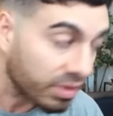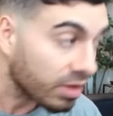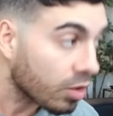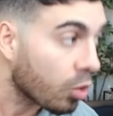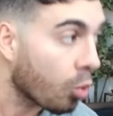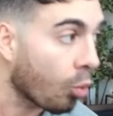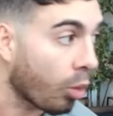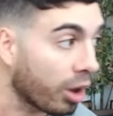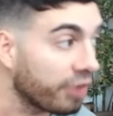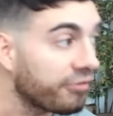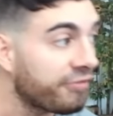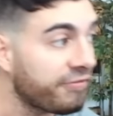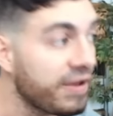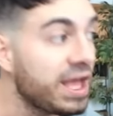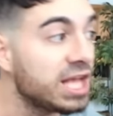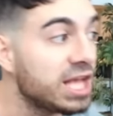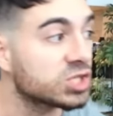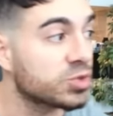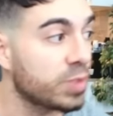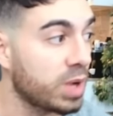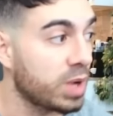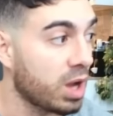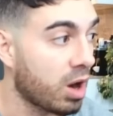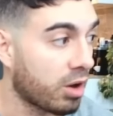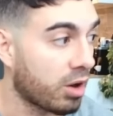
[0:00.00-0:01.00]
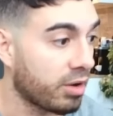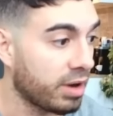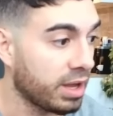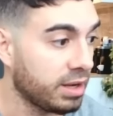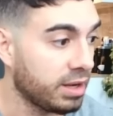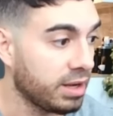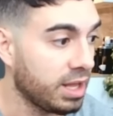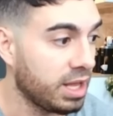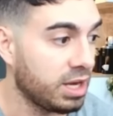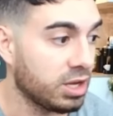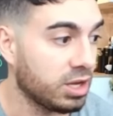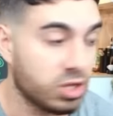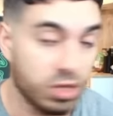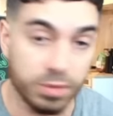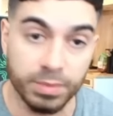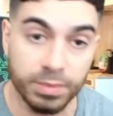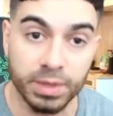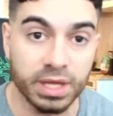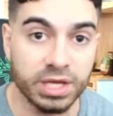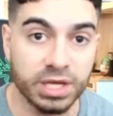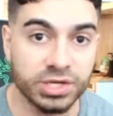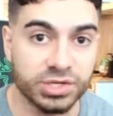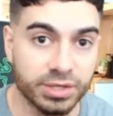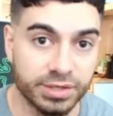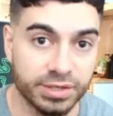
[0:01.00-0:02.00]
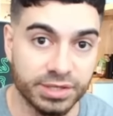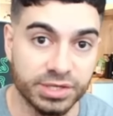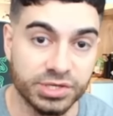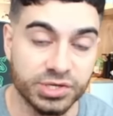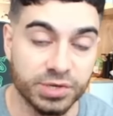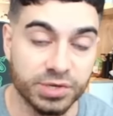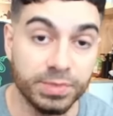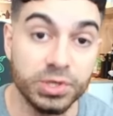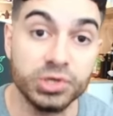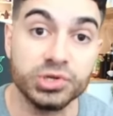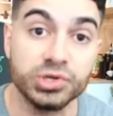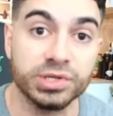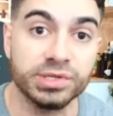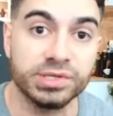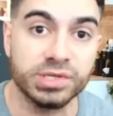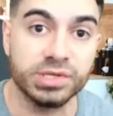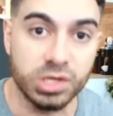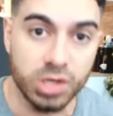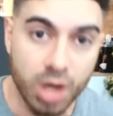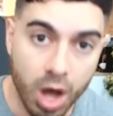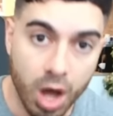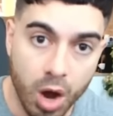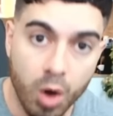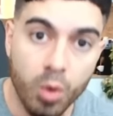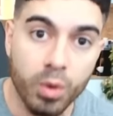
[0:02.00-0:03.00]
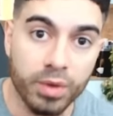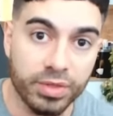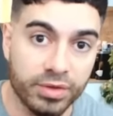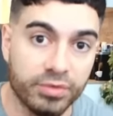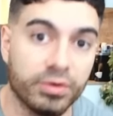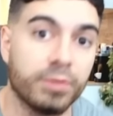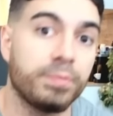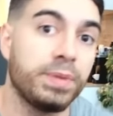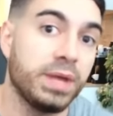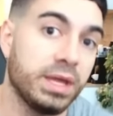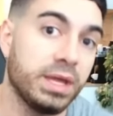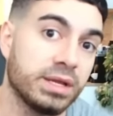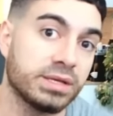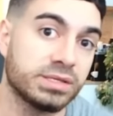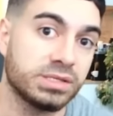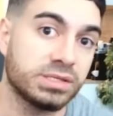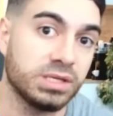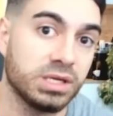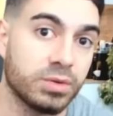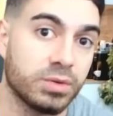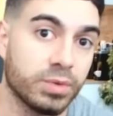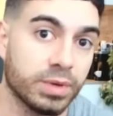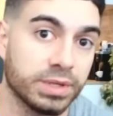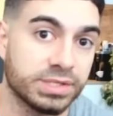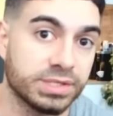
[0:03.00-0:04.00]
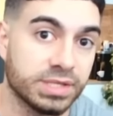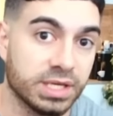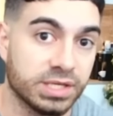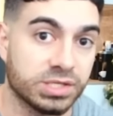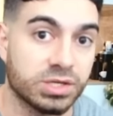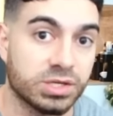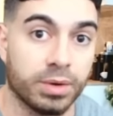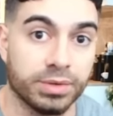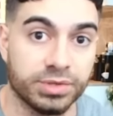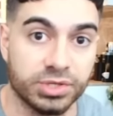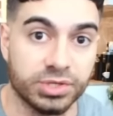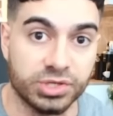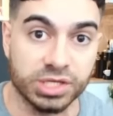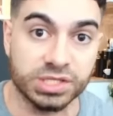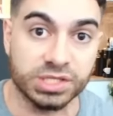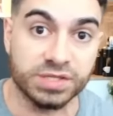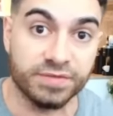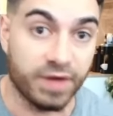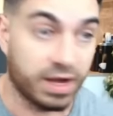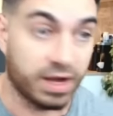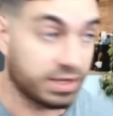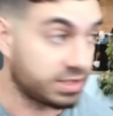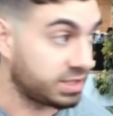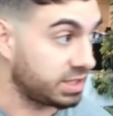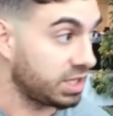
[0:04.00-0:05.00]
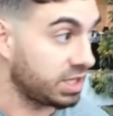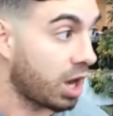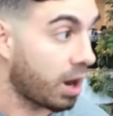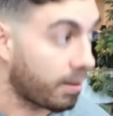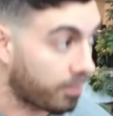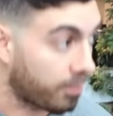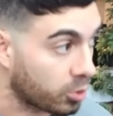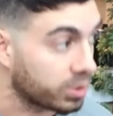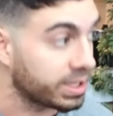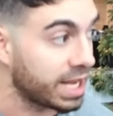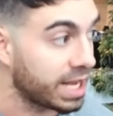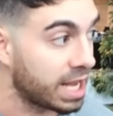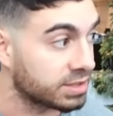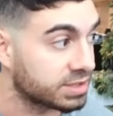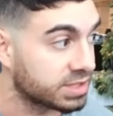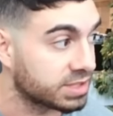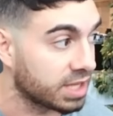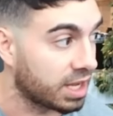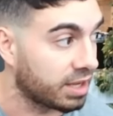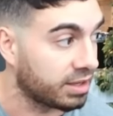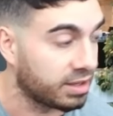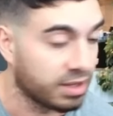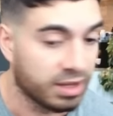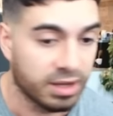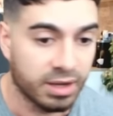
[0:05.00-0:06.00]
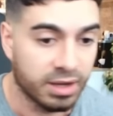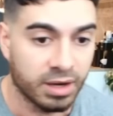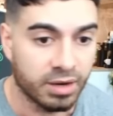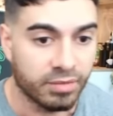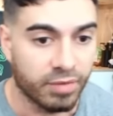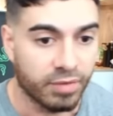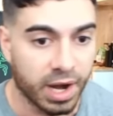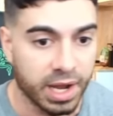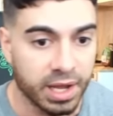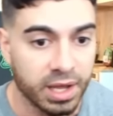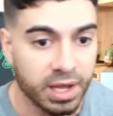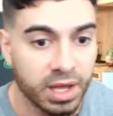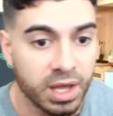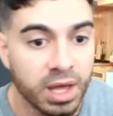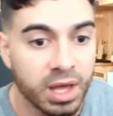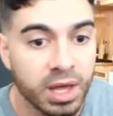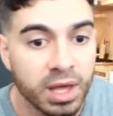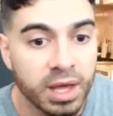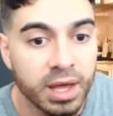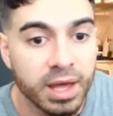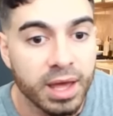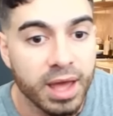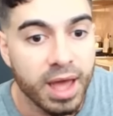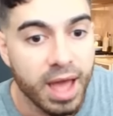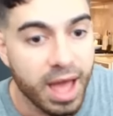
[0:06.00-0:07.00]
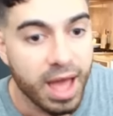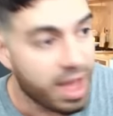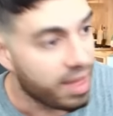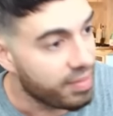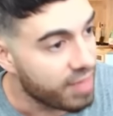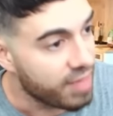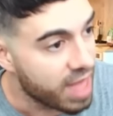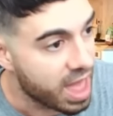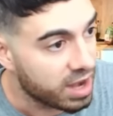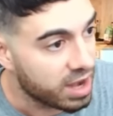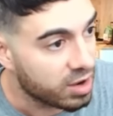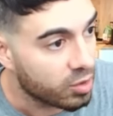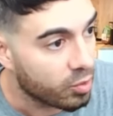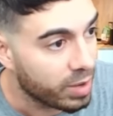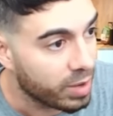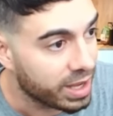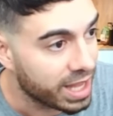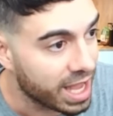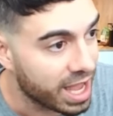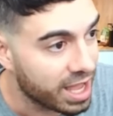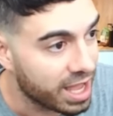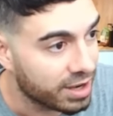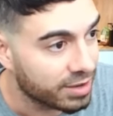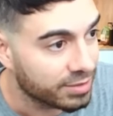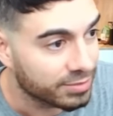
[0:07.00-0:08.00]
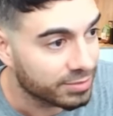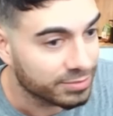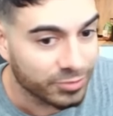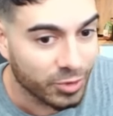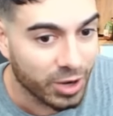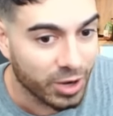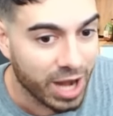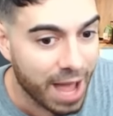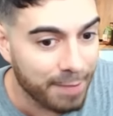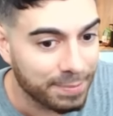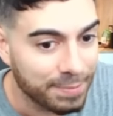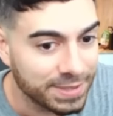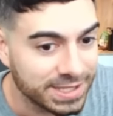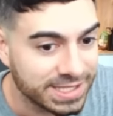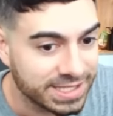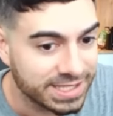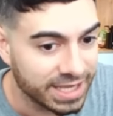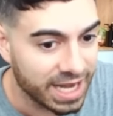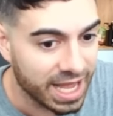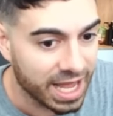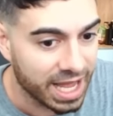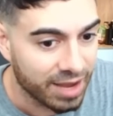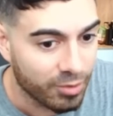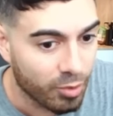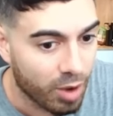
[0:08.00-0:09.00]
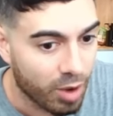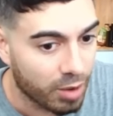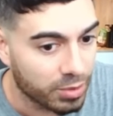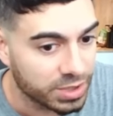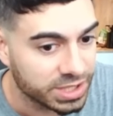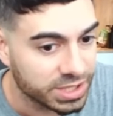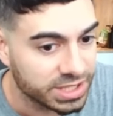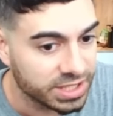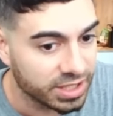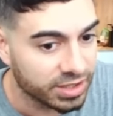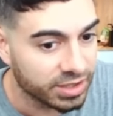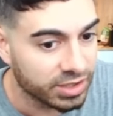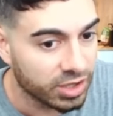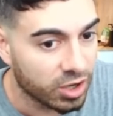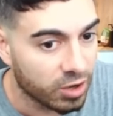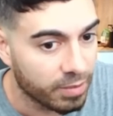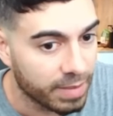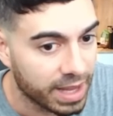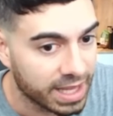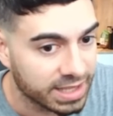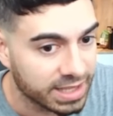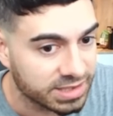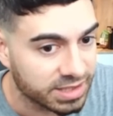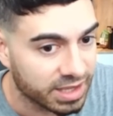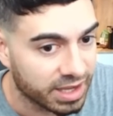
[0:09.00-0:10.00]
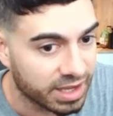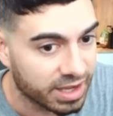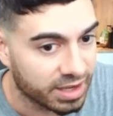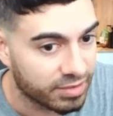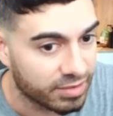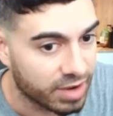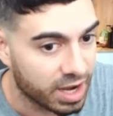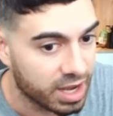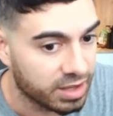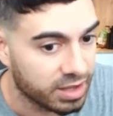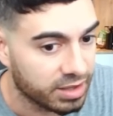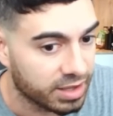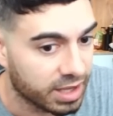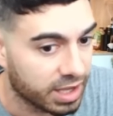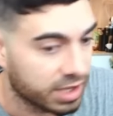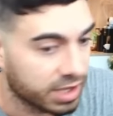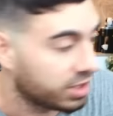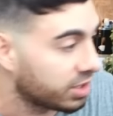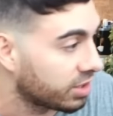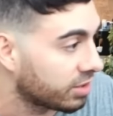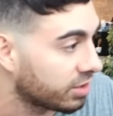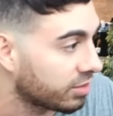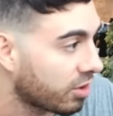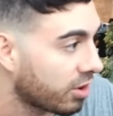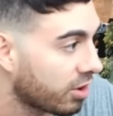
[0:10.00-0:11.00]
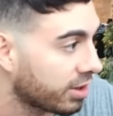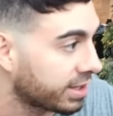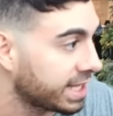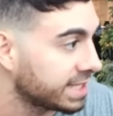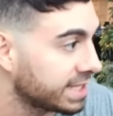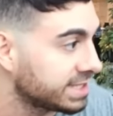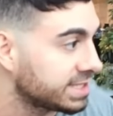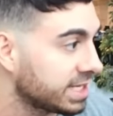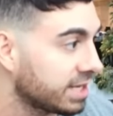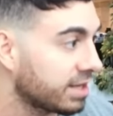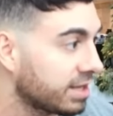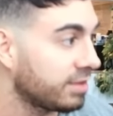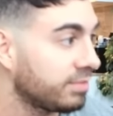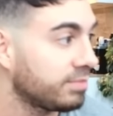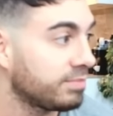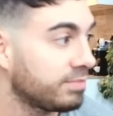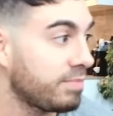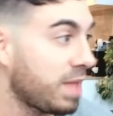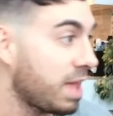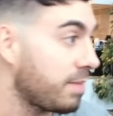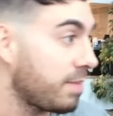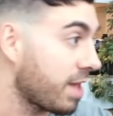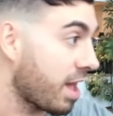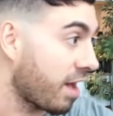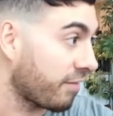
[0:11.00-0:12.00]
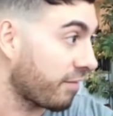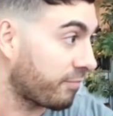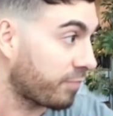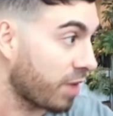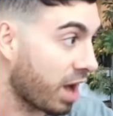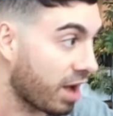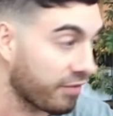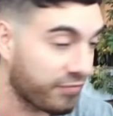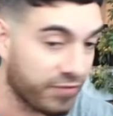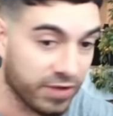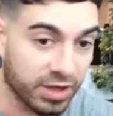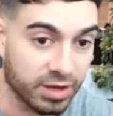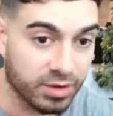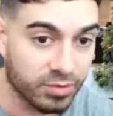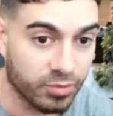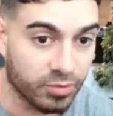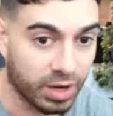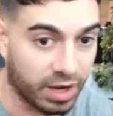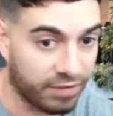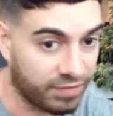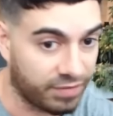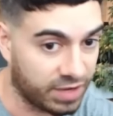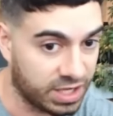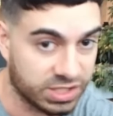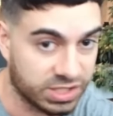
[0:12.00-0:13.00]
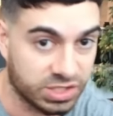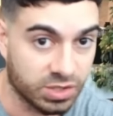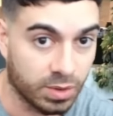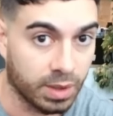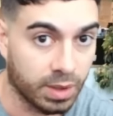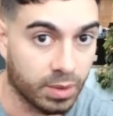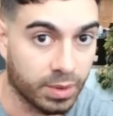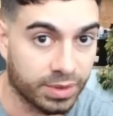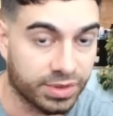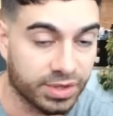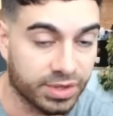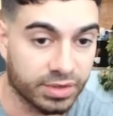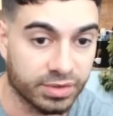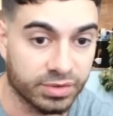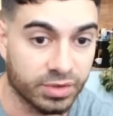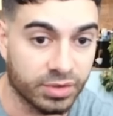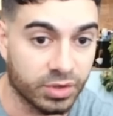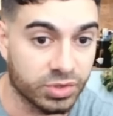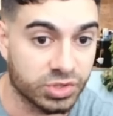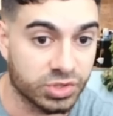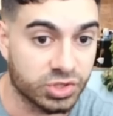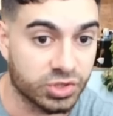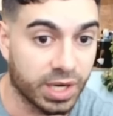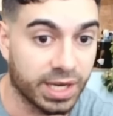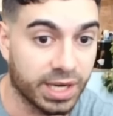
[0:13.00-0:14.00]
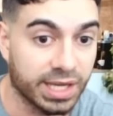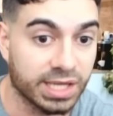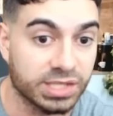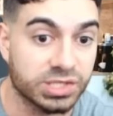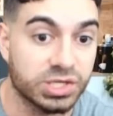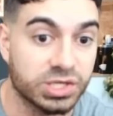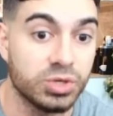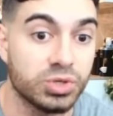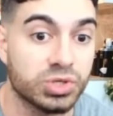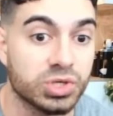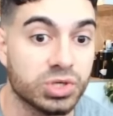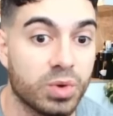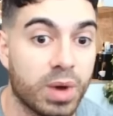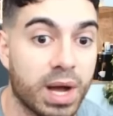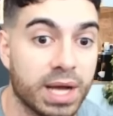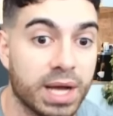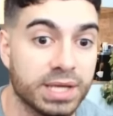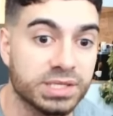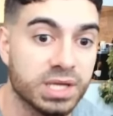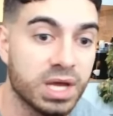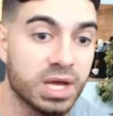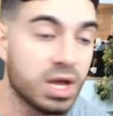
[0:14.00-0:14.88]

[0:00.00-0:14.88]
what phase we are in accumulation or distribution to know where the repeating sequence is going to justify to the up or downside, right? And then we get what happens today while we're still in no man's land, right? You get your RK taking maybe half profit, whatever he's doing with those trading execution-wise,